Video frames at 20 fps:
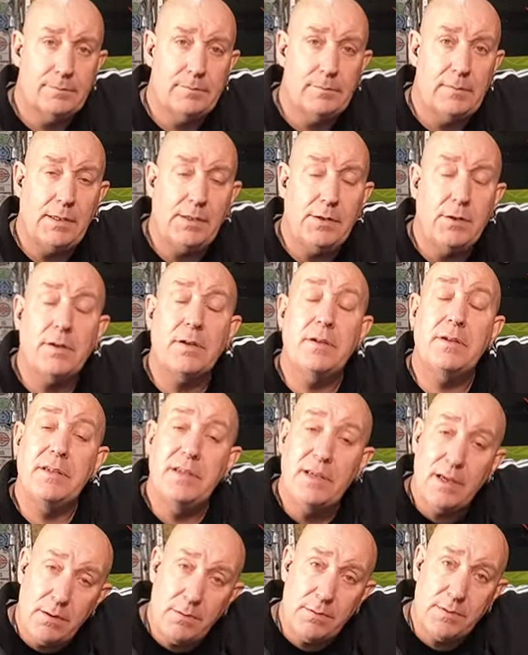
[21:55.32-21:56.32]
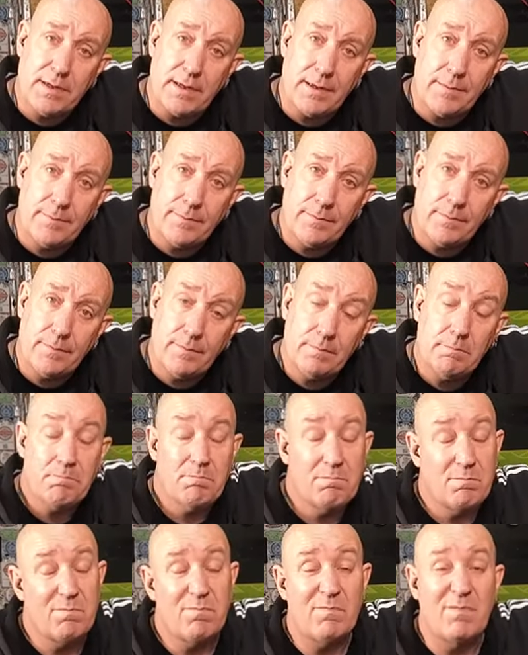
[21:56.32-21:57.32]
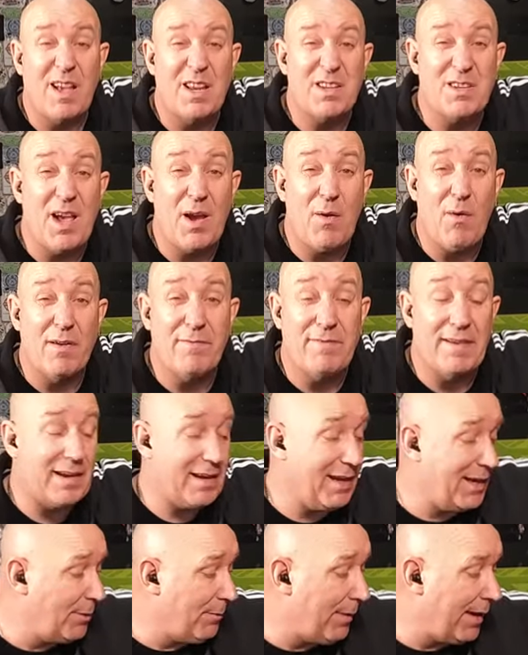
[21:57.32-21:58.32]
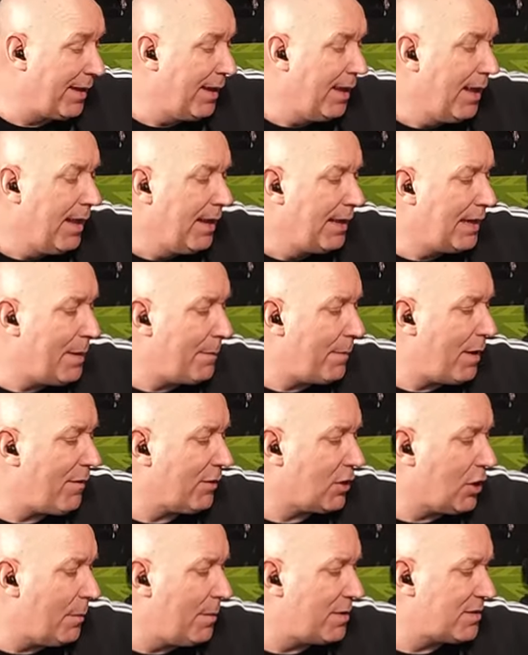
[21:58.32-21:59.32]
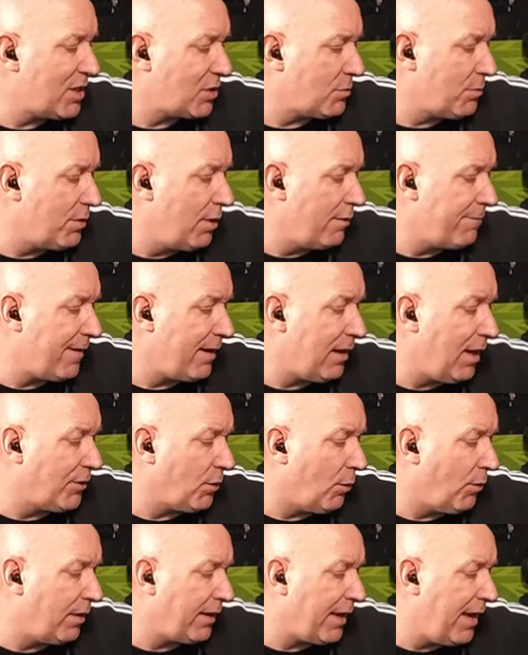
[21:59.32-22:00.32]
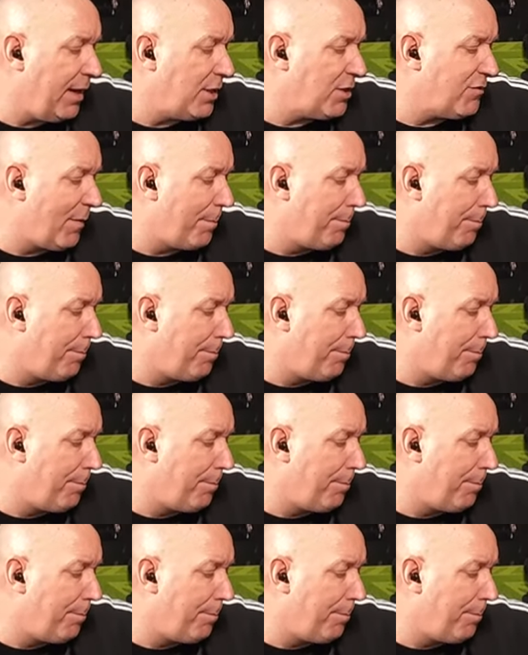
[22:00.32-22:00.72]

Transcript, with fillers: then you can use it. That's how I think anyway. Let me know in the comment section what you think. I don't want to get into the